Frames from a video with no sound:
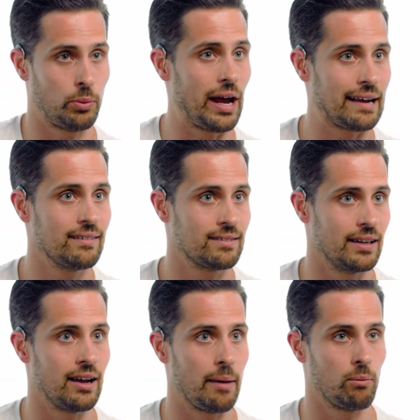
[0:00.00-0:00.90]

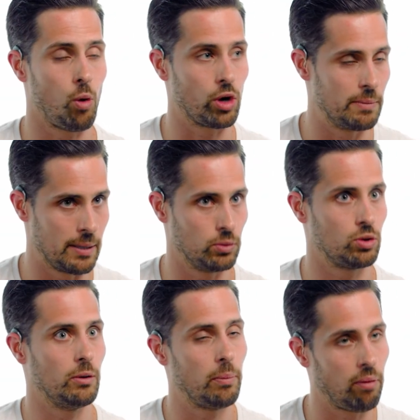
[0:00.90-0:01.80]
practicing, I'm going to be able
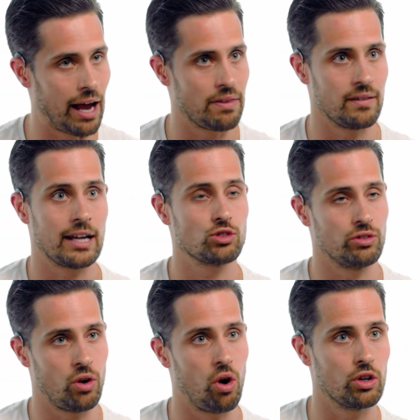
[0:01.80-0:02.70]
to apply that
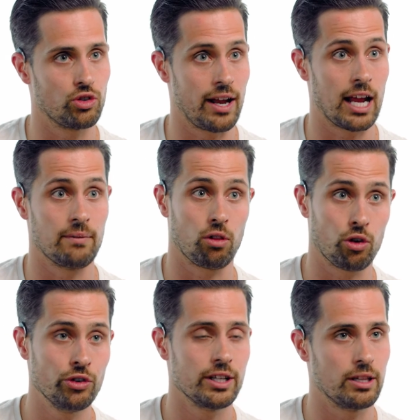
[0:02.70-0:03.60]
extra knowledge that I've
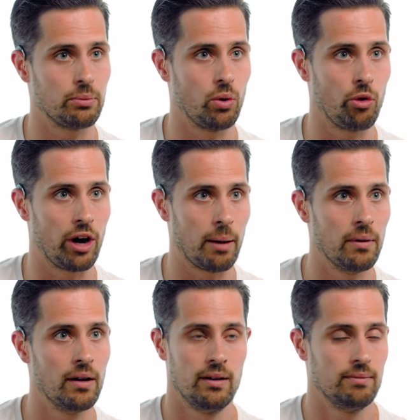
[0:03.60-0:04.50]
learned in the program
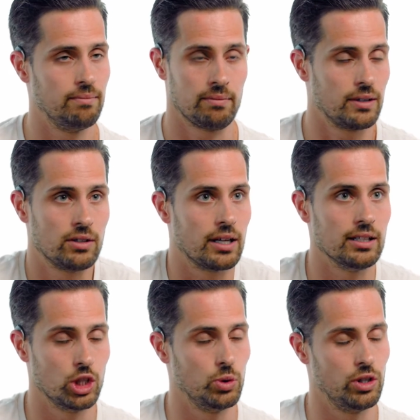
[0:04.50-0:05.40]
to
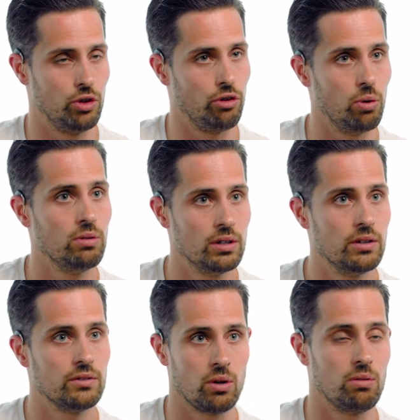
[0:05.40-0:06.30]
continue to grow.
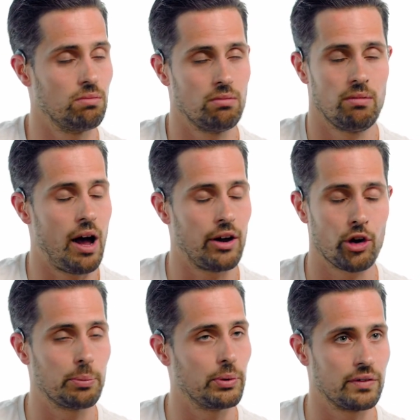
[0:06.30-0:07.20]
So I
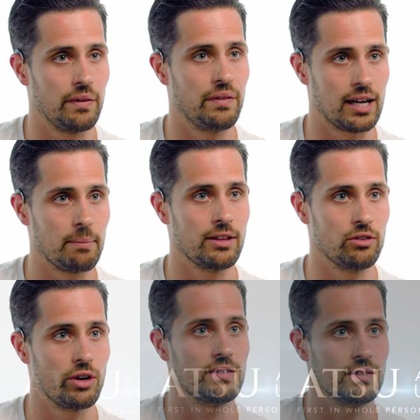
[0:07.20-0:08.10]
100% think I made the right